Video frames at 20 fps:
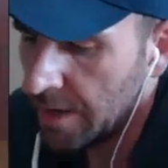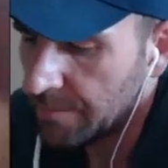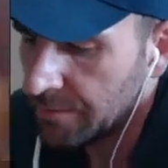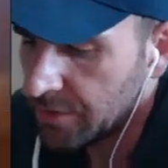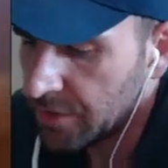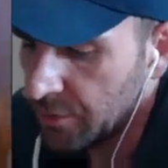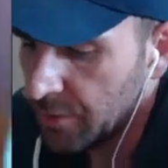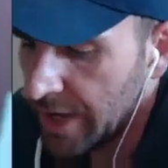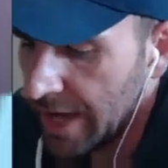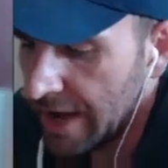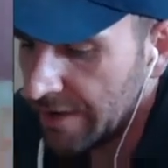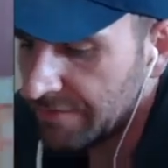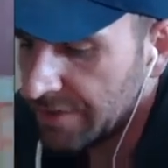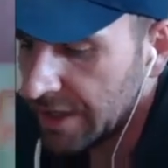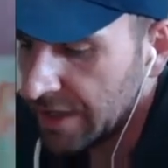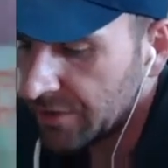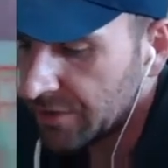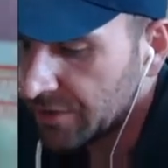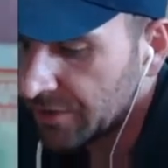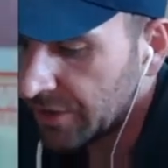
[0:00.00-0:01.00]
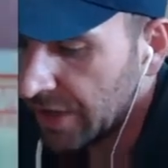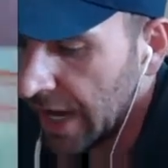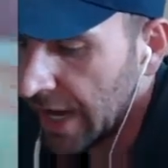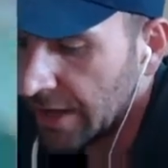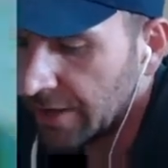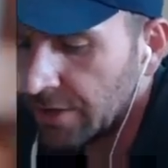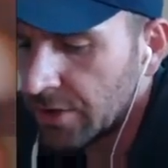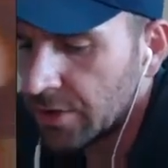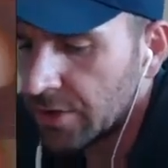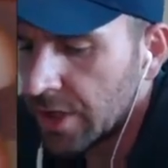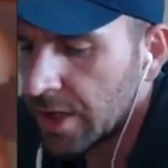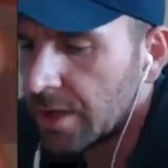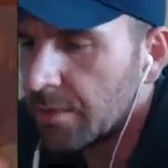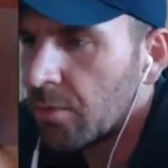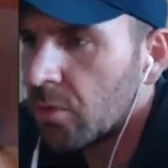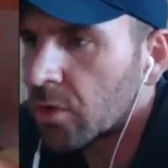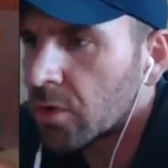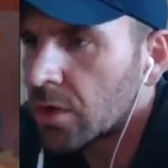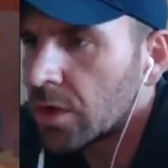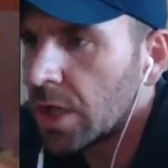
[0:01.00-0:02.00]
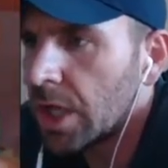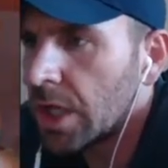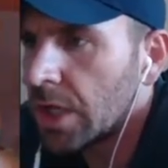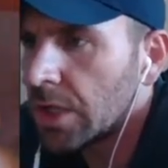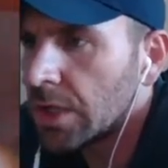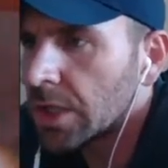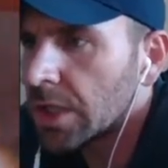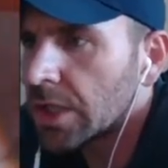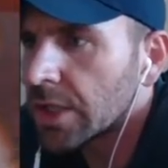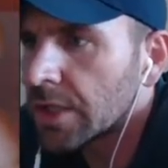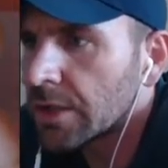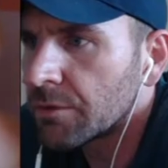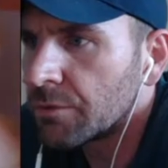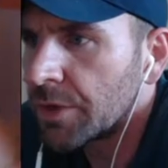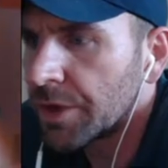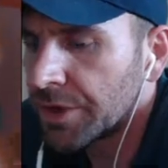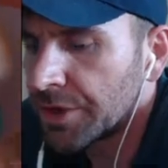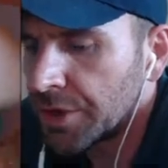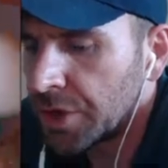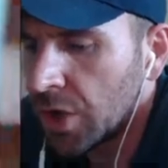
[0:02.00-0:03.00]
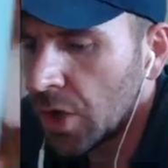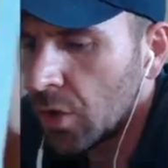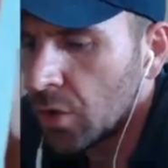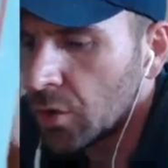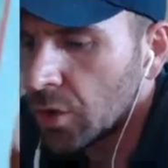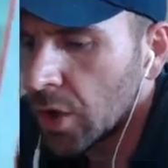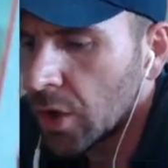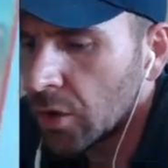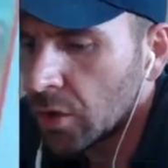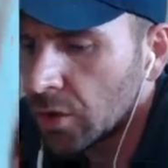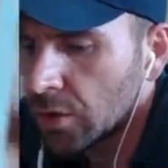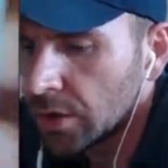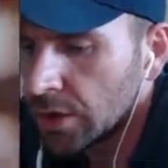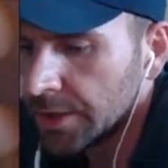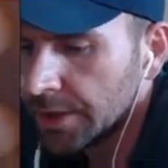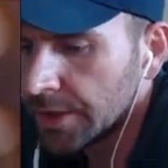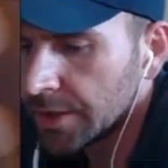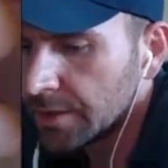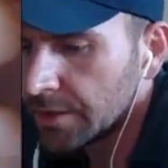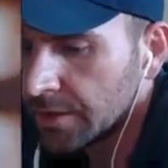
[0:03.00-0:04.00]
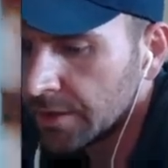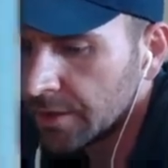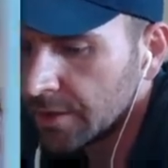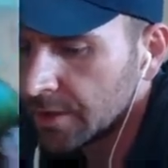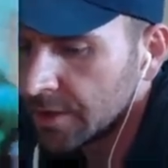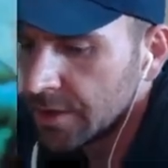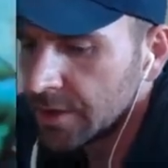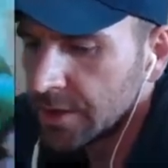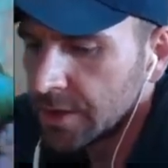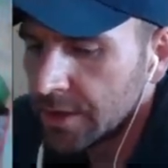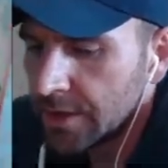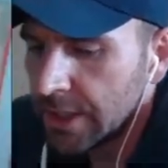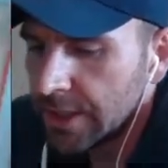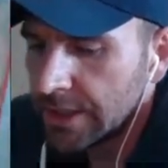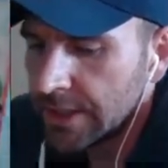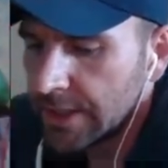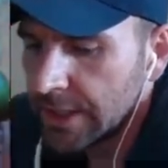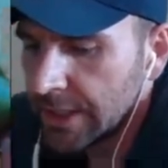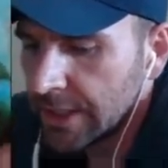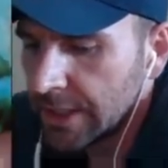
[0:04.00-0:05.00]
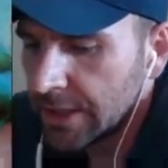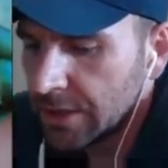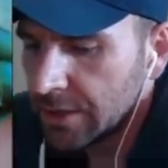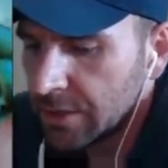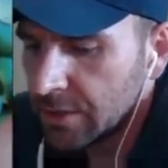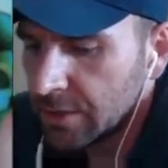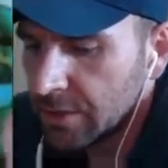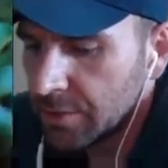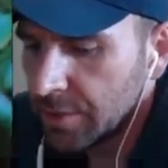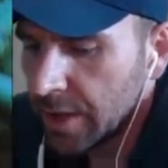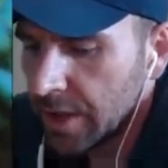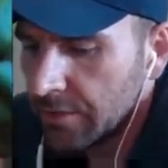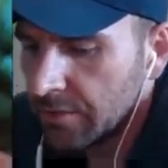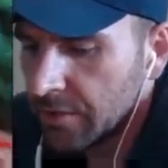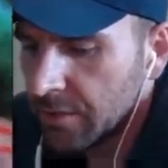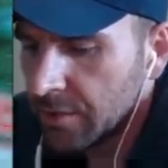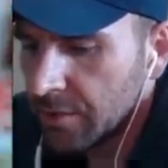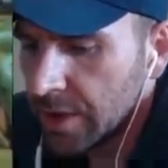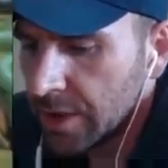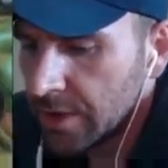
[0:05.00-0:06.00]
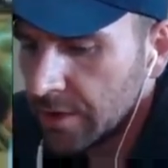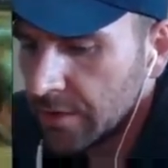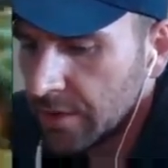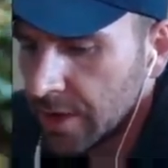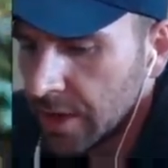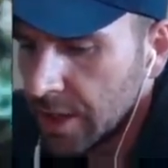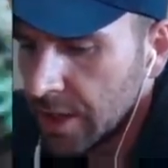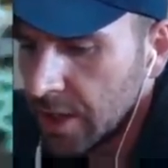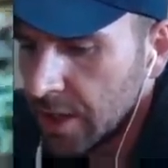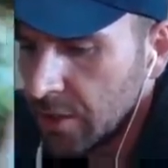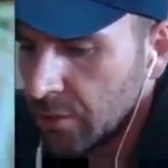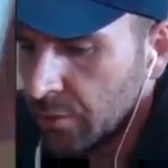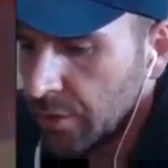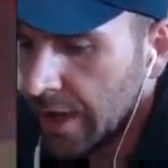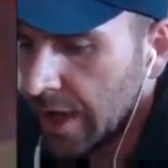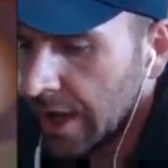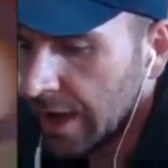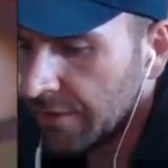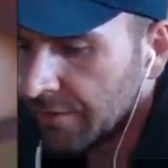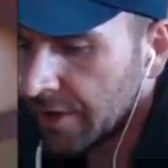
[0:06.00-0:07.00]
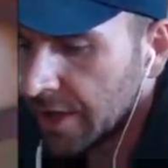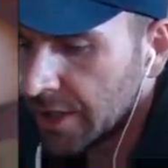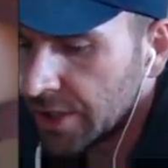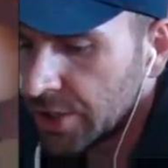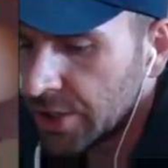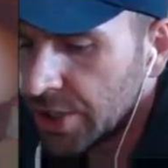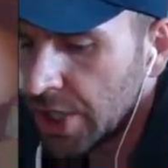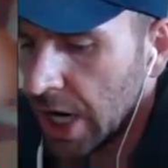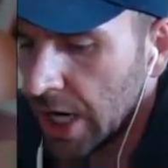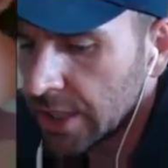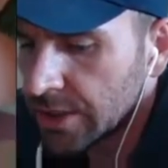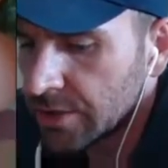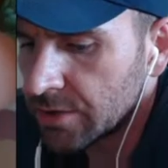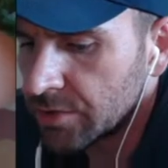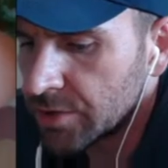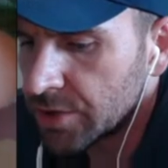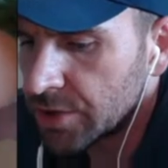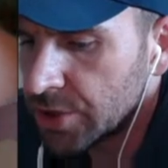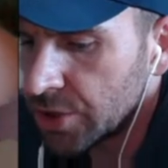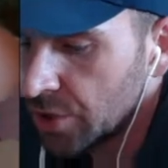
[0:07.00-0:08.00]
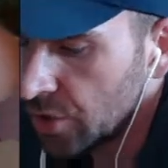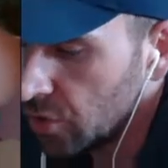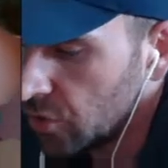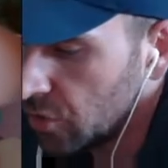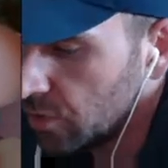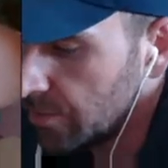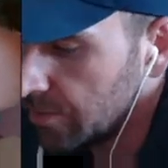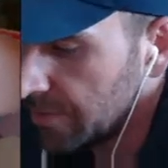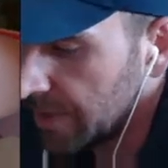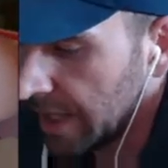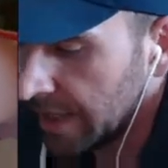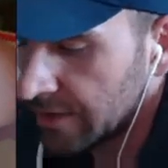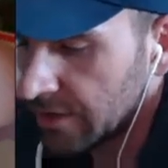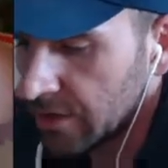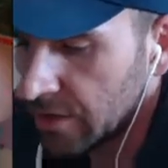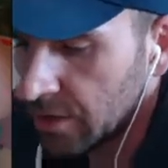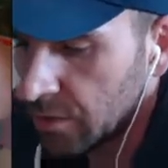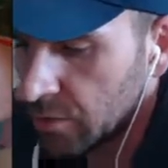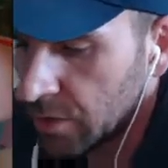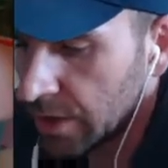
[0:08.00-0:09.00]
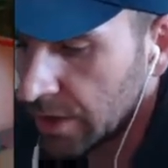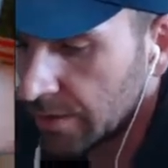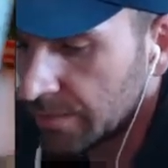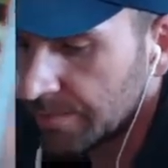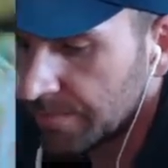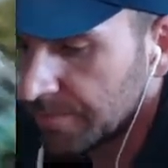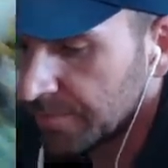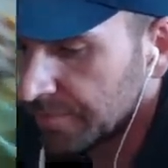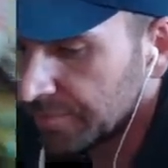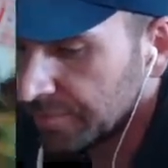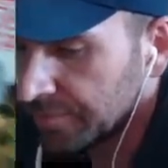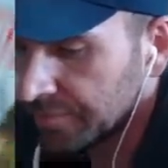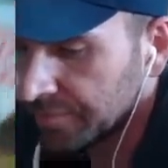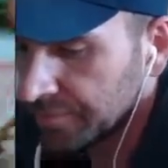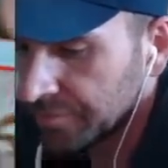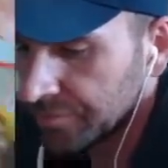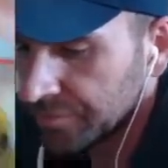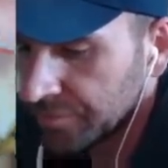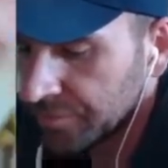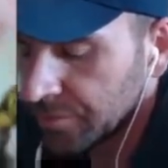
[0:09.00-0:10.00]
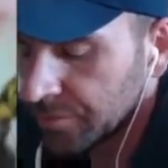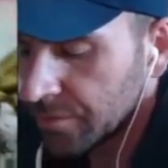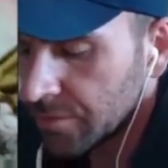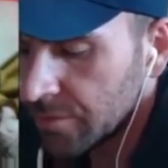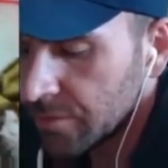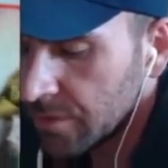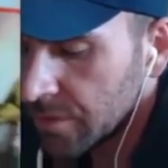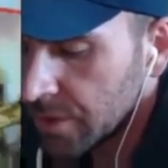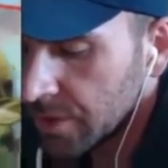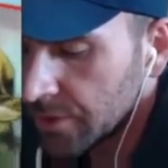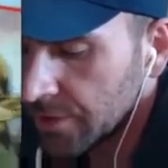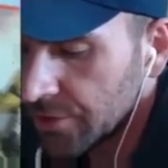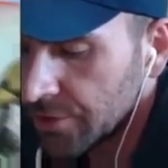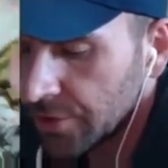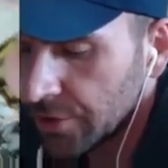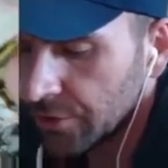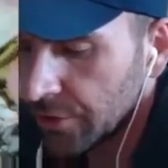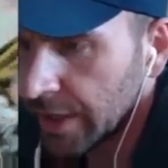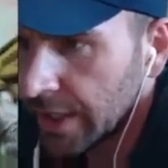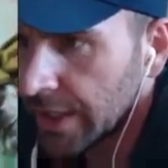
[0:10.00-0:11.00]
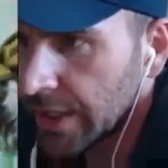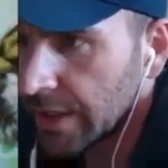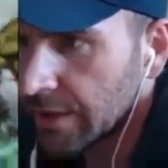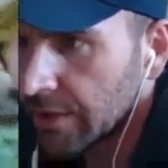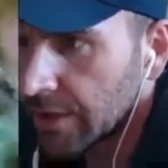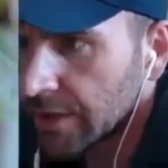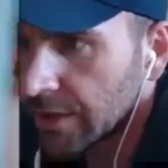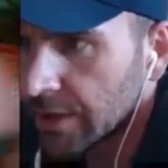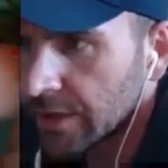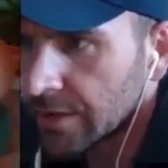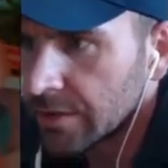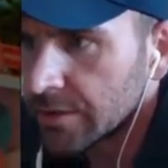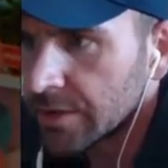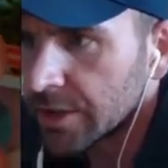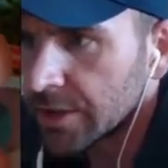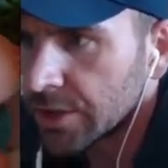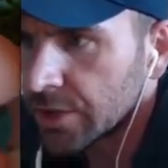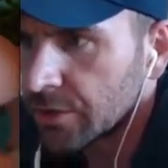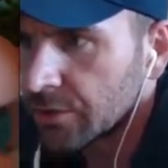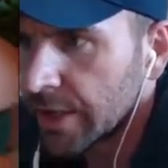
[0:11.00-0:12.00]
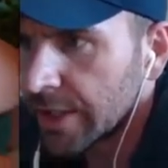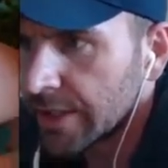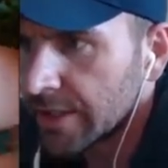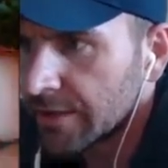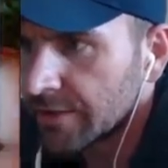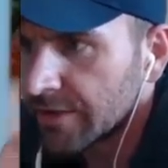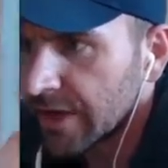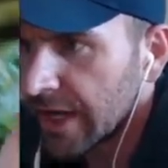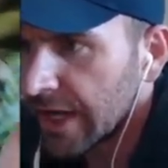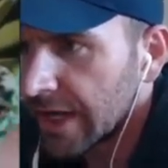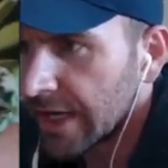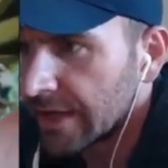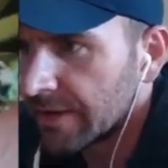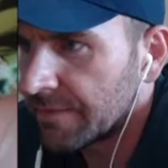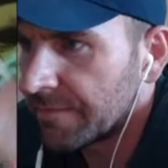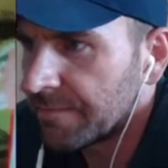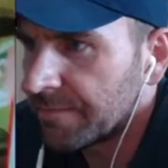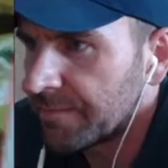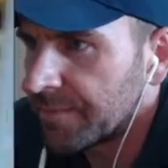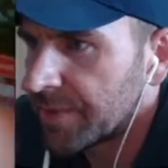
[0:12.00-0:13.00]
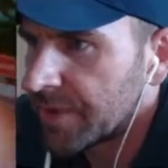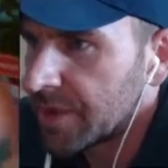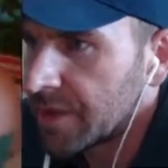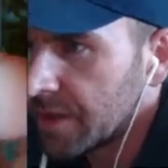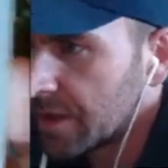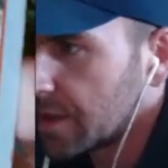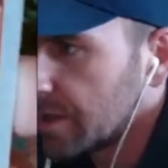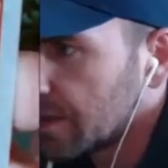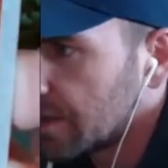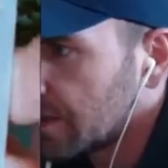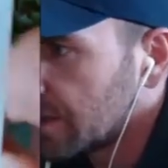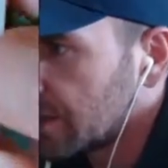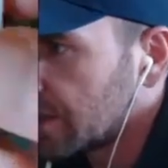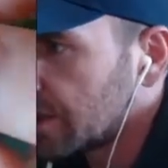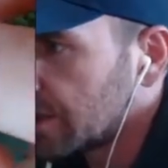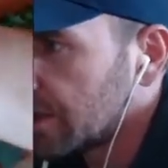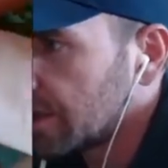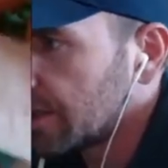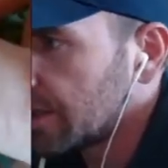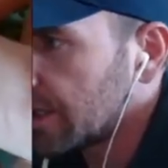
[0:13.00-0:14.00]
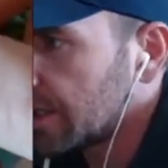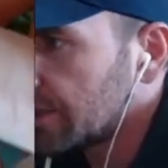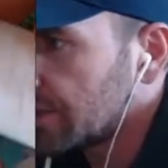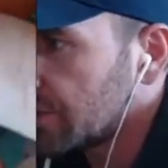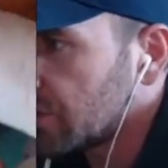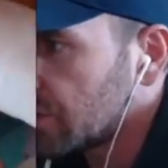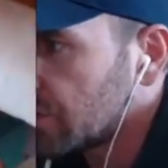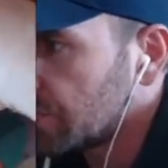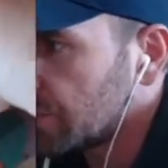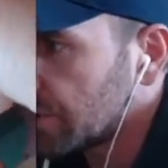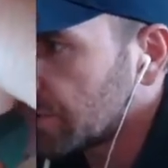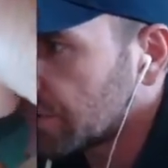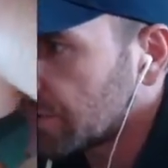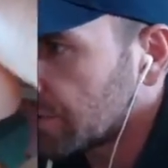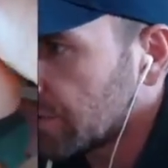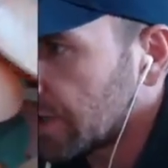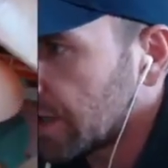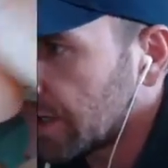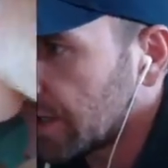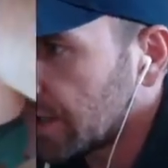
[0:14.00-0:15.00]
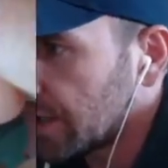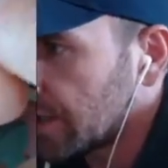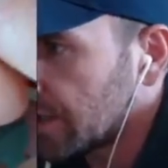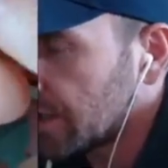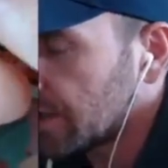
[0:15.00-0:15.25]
So we have the standard Immortal Hulk with no gold, lenticular or whatever it was. We have Dr. Doom. That's a good one. Such a great character. Such a great design. That Doom is great.